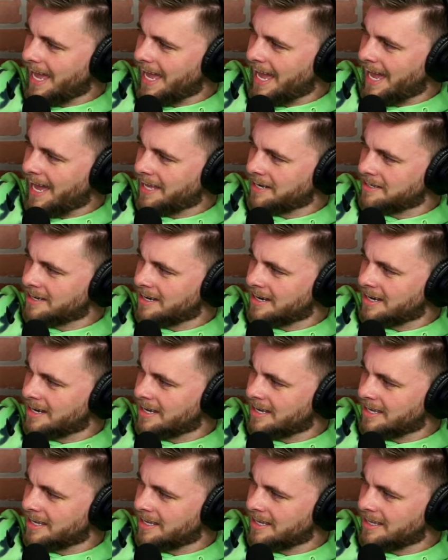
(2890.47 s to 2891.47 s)
and
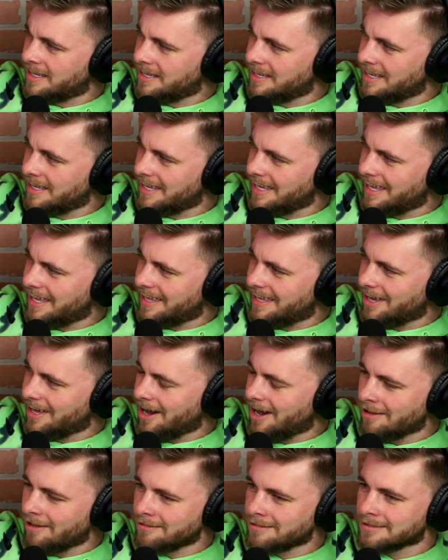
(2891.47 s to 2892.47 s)
a
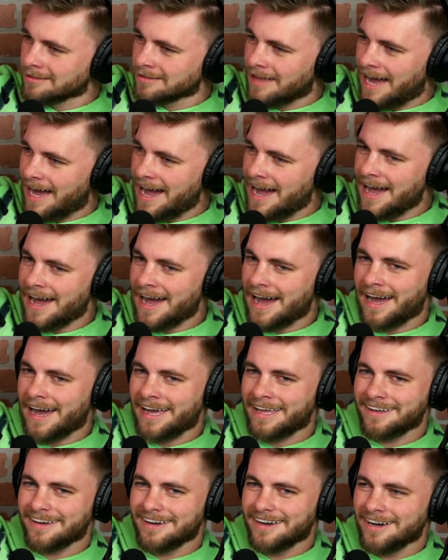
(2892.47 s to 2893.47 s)

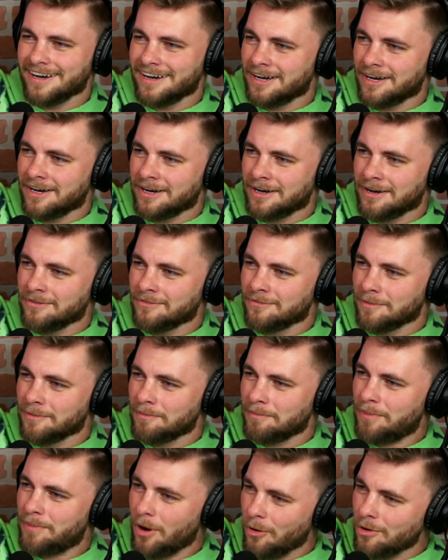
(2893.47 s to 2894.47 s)
lot of
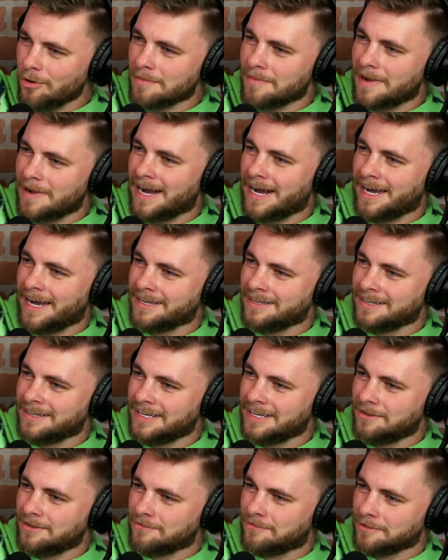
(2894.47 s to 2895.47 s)
Pokemon
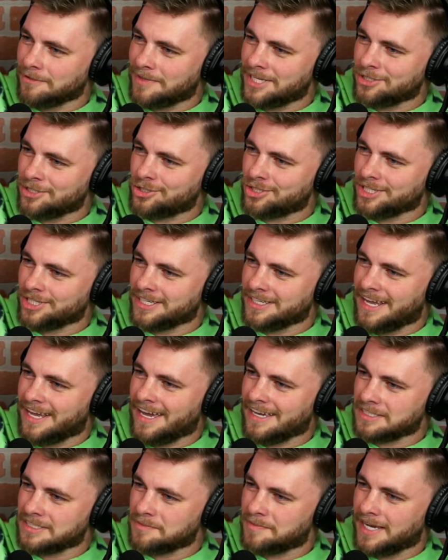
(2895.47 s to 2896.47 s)
information
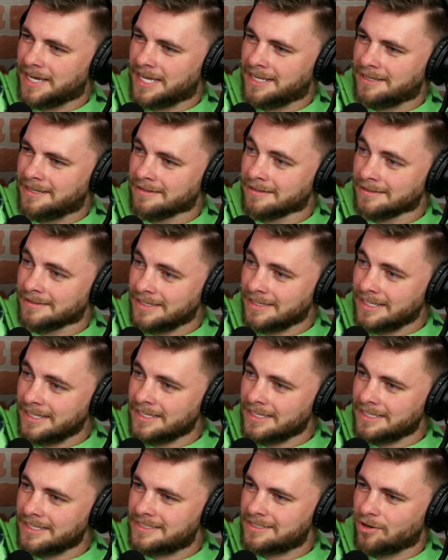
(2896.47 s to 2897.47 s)
has been
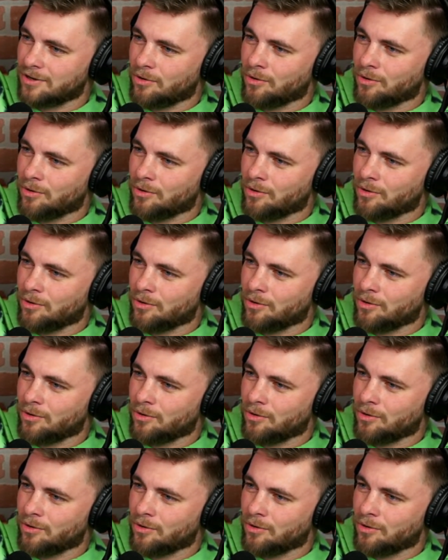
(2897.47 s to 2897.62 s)
leaked,